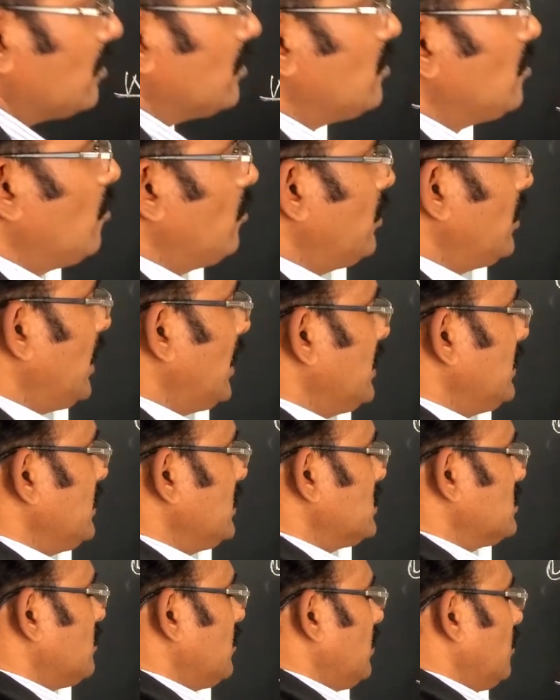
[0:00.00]
Don't write
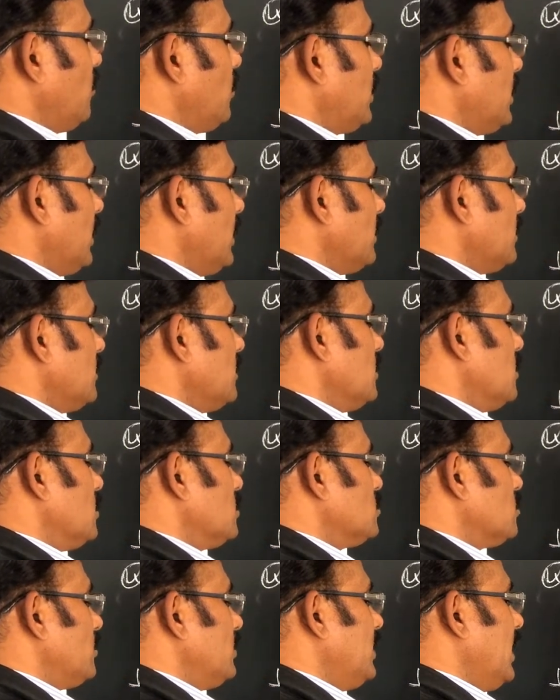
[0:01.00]
this one, okay?
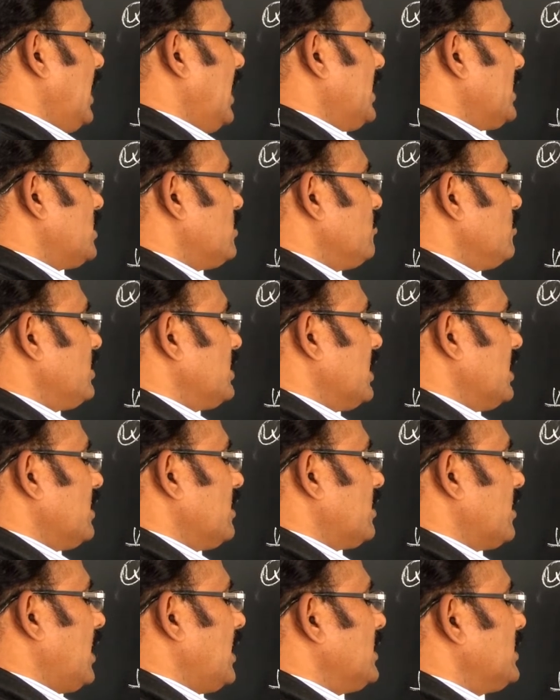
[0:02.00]
So direct we can
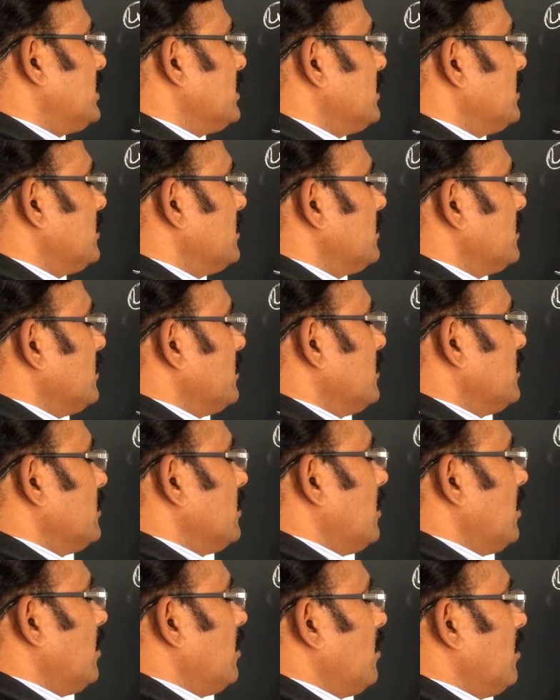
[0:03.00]
write
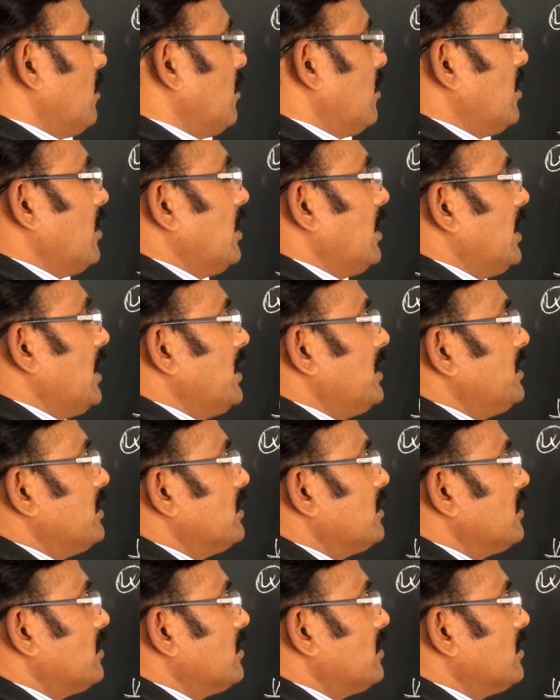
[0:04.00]
lead.